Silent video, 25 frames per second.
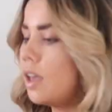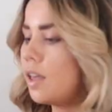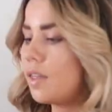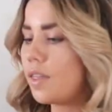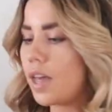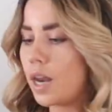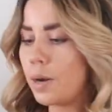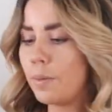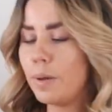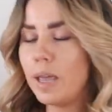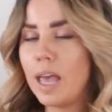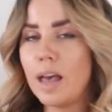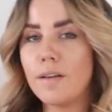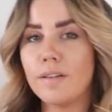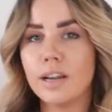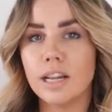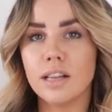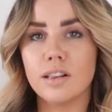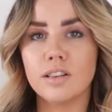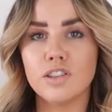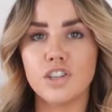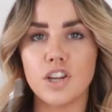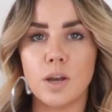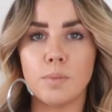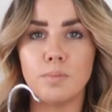Then we have a
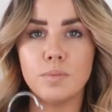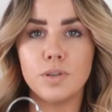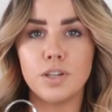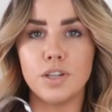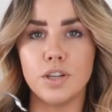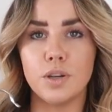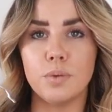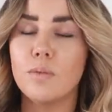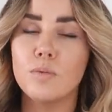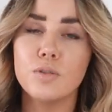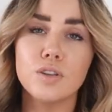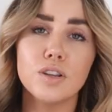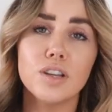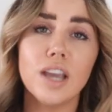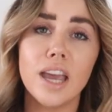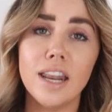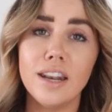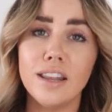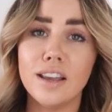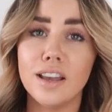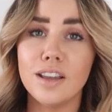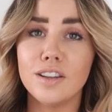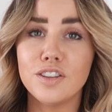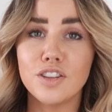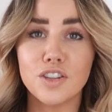little jumpsuit, which again
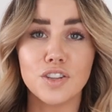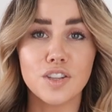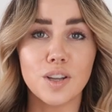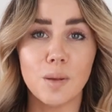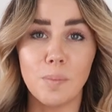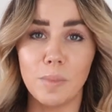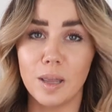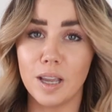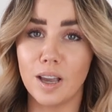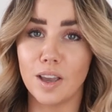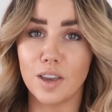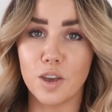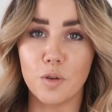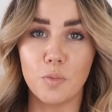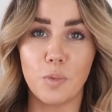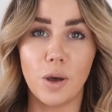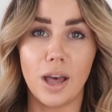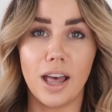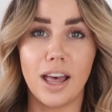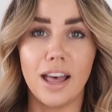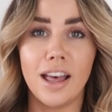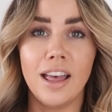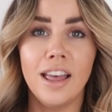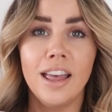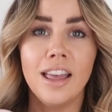uh, just something I can
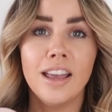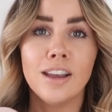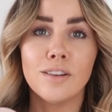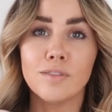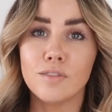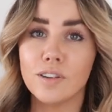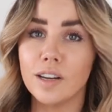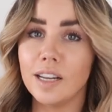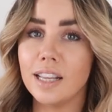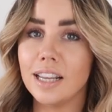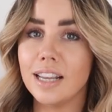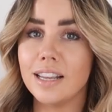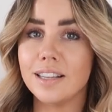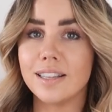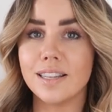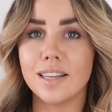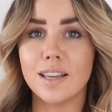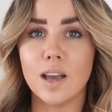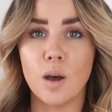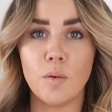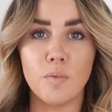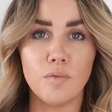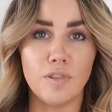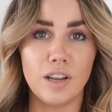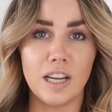wear, really easy,
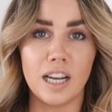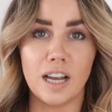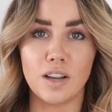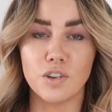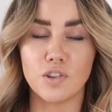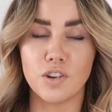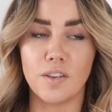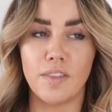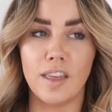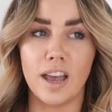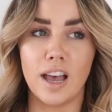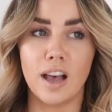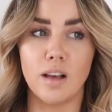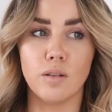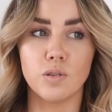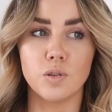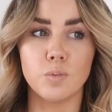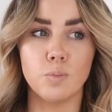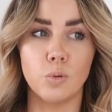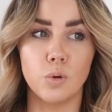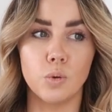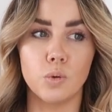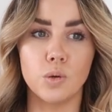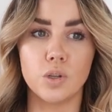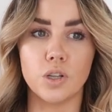comfy, lounge around the house,
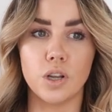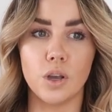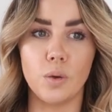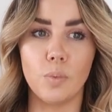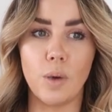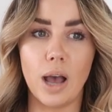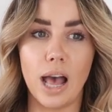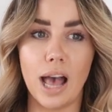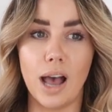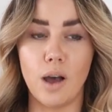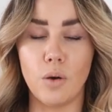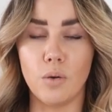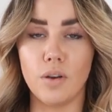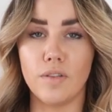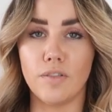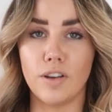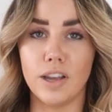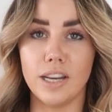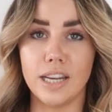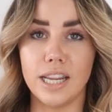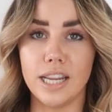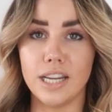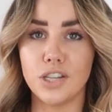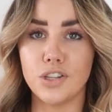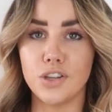but also wear out if I
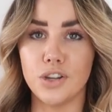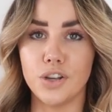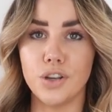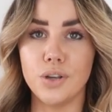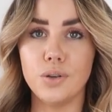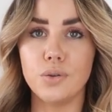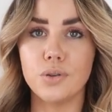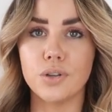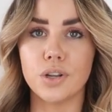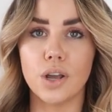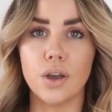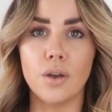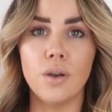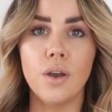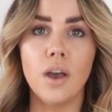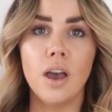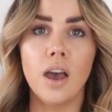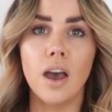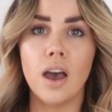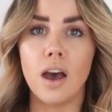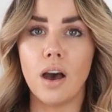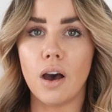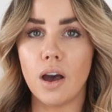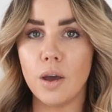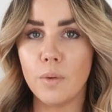need to. So
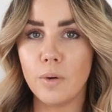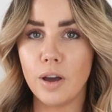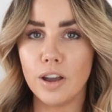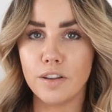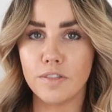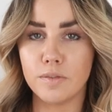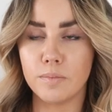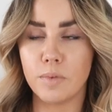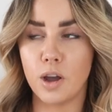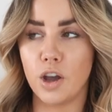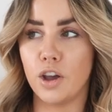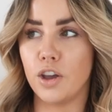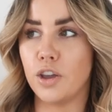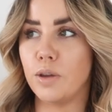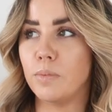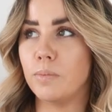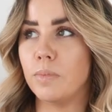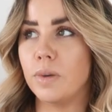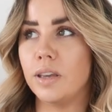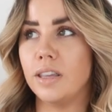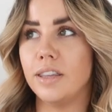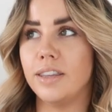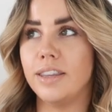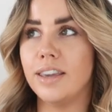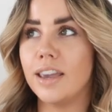I work from home
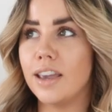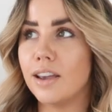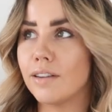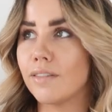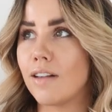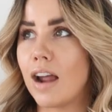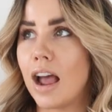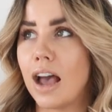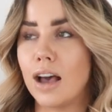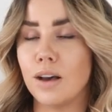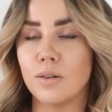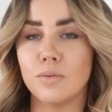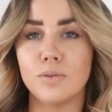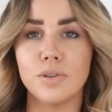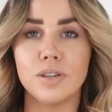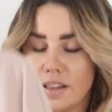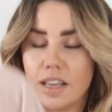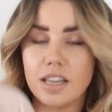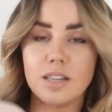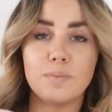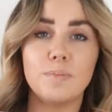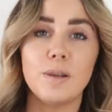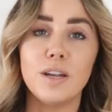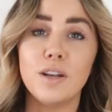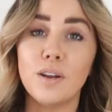year round.
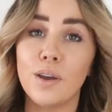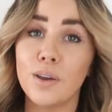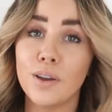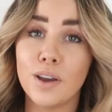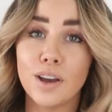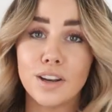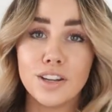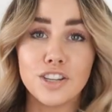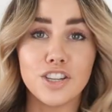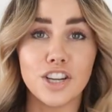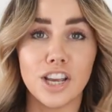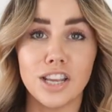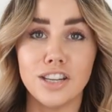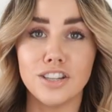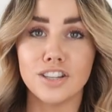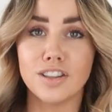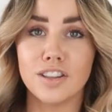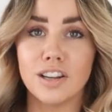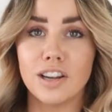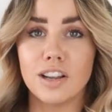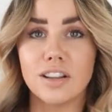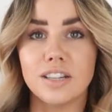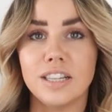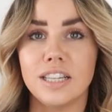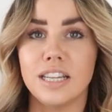There's been no kind of change in
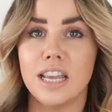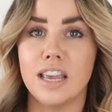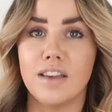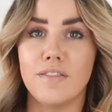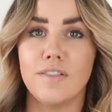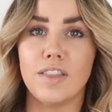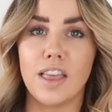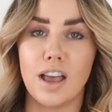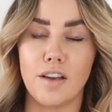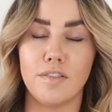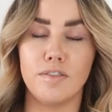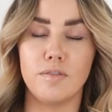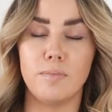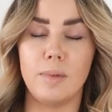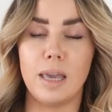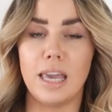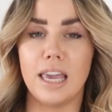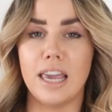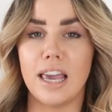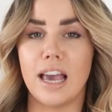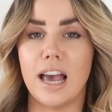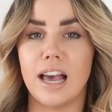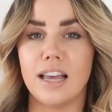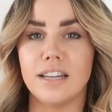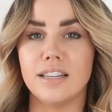the last year for that for
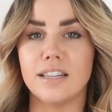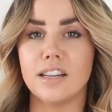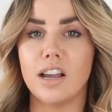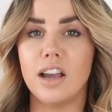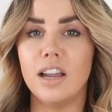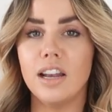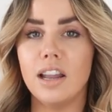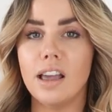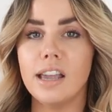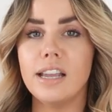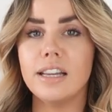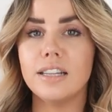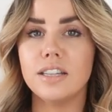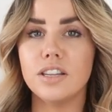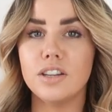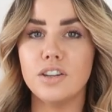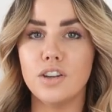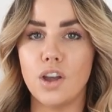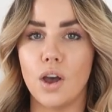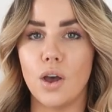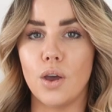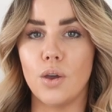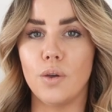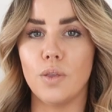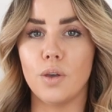me, and I like to
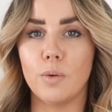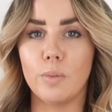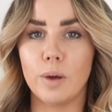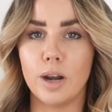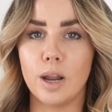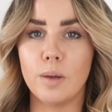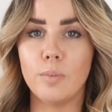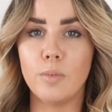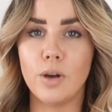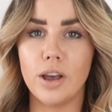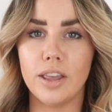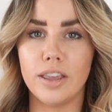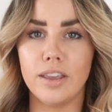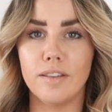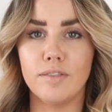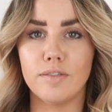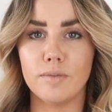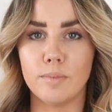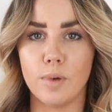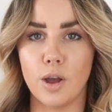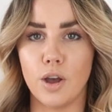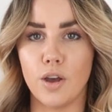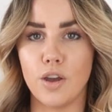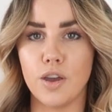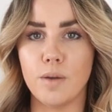know that when I'm working
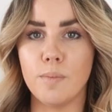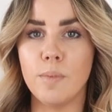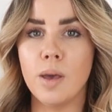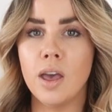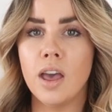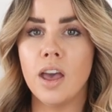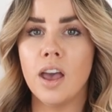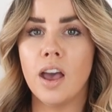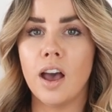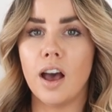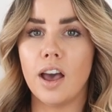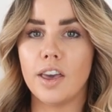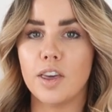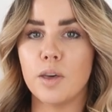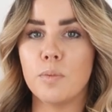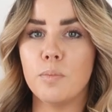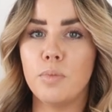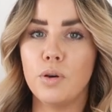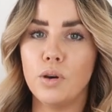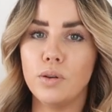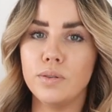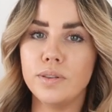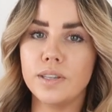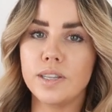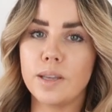from home, I can
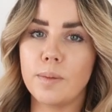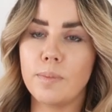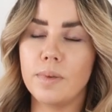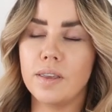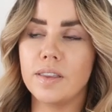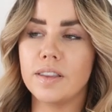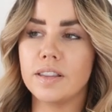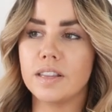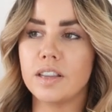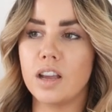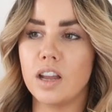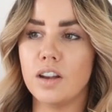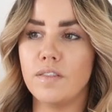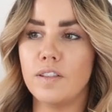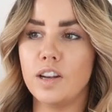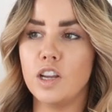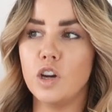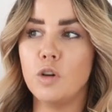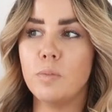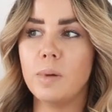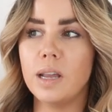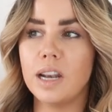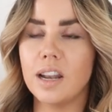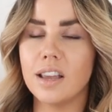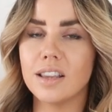put on something that's kind of a
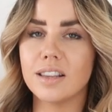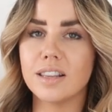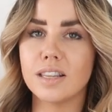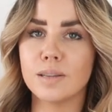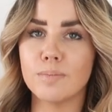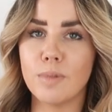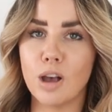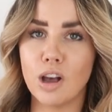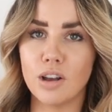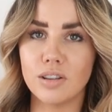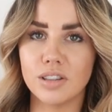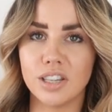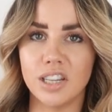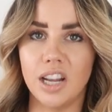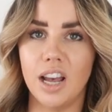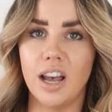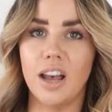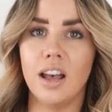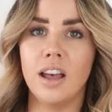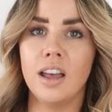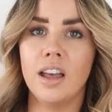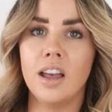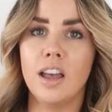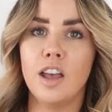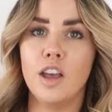little bit like
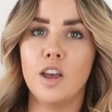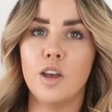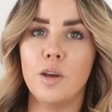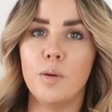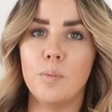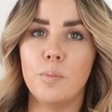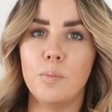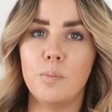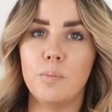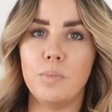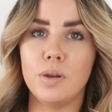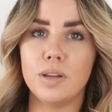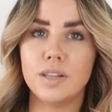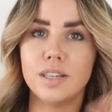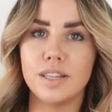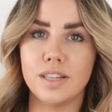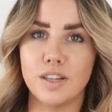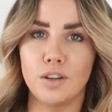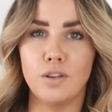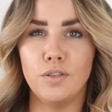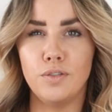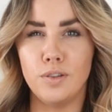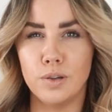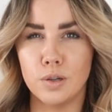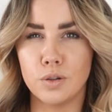smarter, but
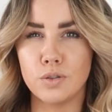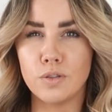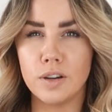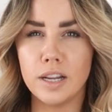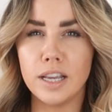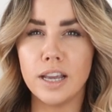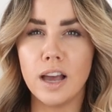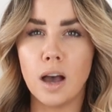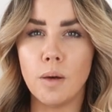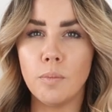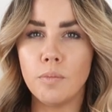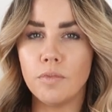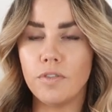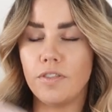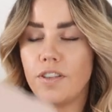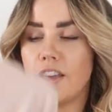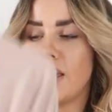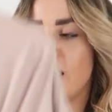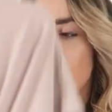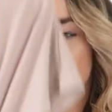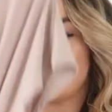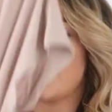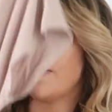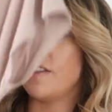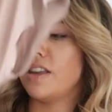still feels really
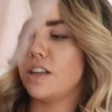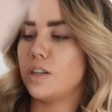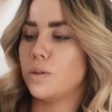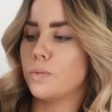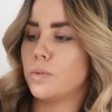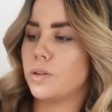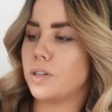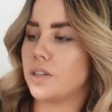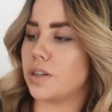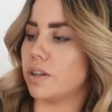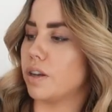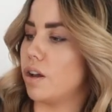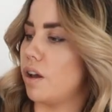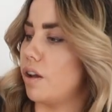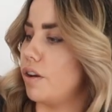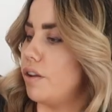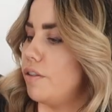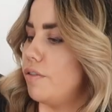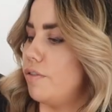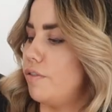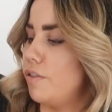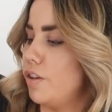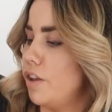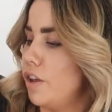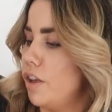comfy, and this was the kind
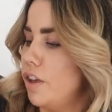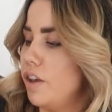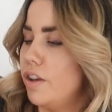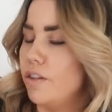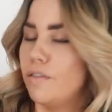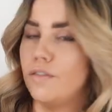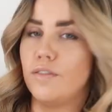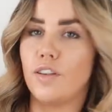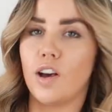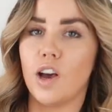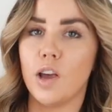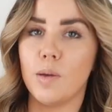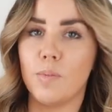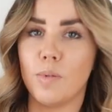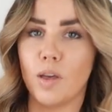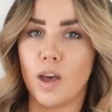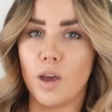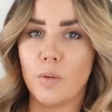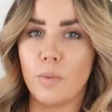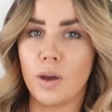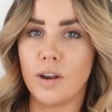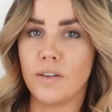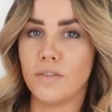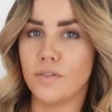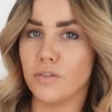of vibe that I
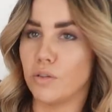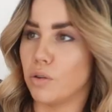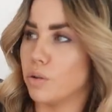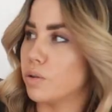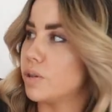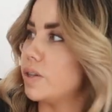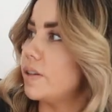went for.